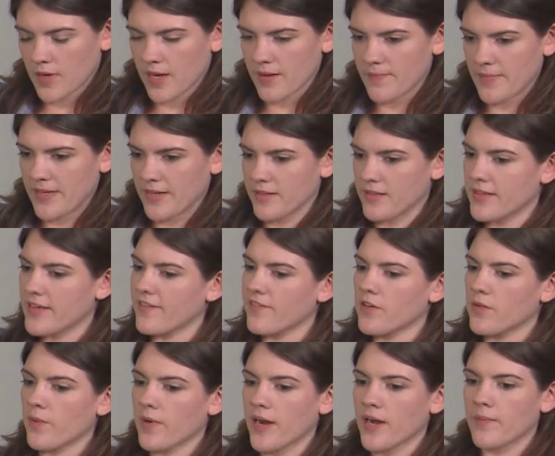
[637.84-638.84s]
I mean,
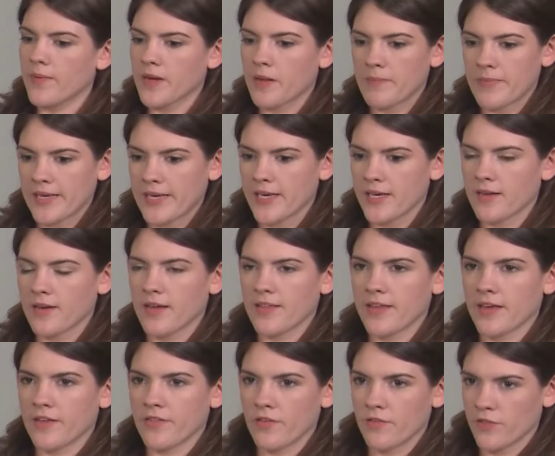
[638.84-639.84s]
given where I want to be, I
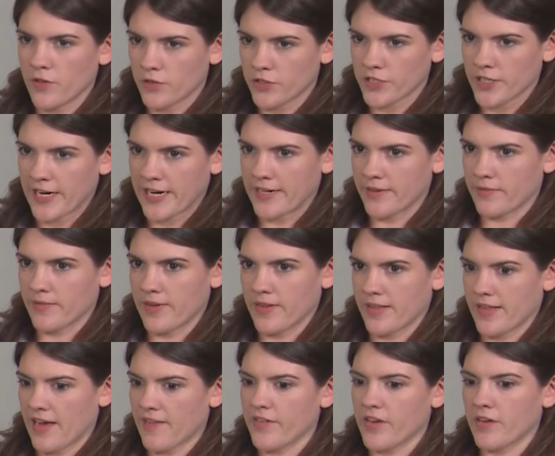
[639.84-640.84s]
think in the future and
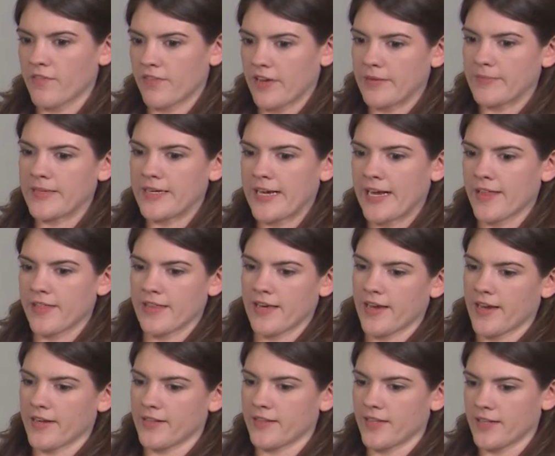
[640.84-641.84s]
with having a family, I
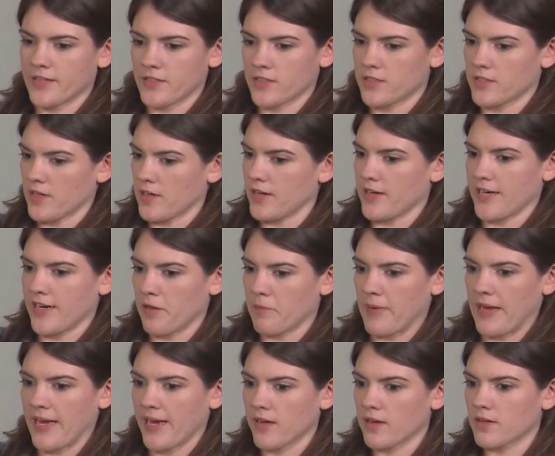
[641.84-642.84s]
think I'd like to start cutting
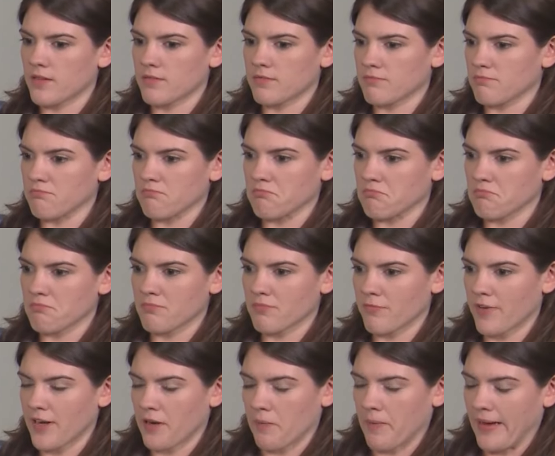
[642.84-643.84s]
back
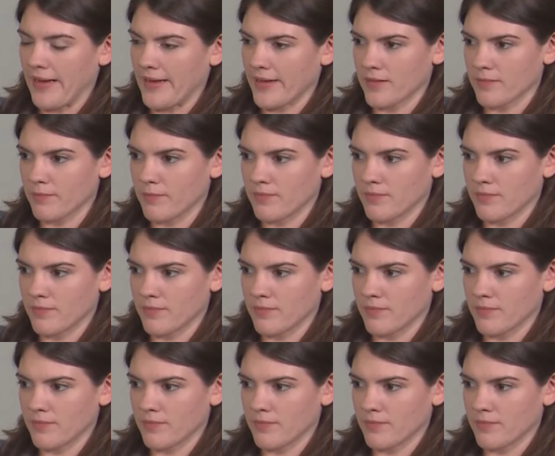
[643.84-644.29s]
right away.